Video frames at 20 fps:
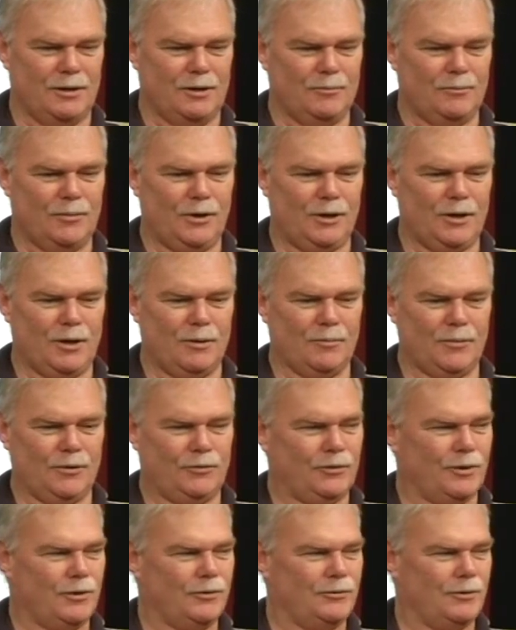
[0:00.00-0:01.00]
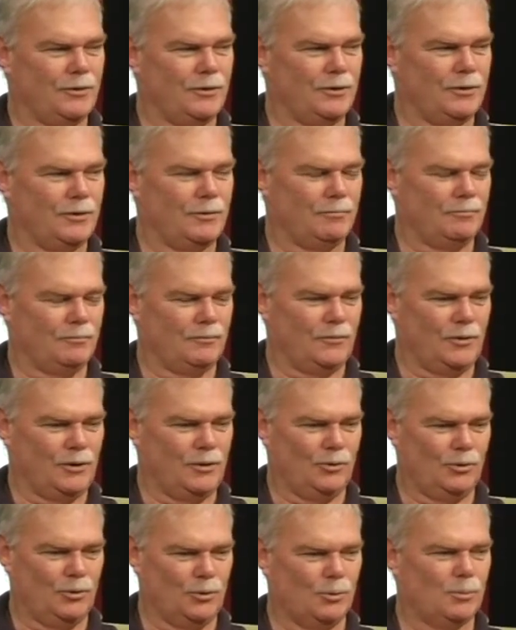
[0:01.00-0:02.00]
become an
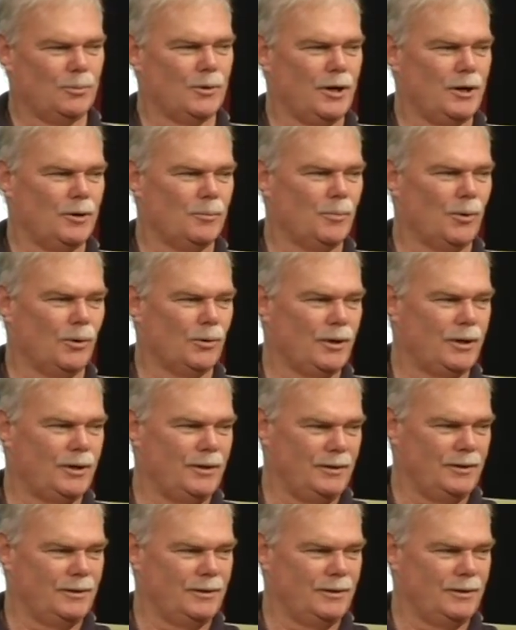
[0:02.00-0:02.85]
incorporated body